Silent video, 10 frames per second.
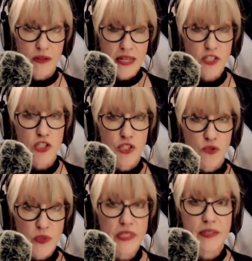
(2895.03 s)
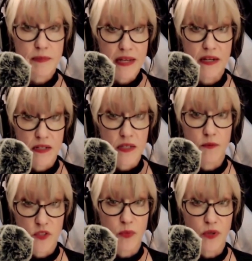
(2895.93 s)
Like, she's really made
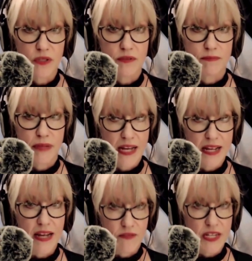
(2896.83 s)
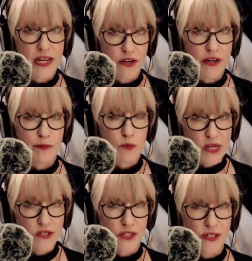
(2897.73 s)
uncomfortable by having Harriet
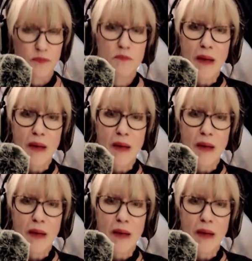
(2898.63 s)
praise her,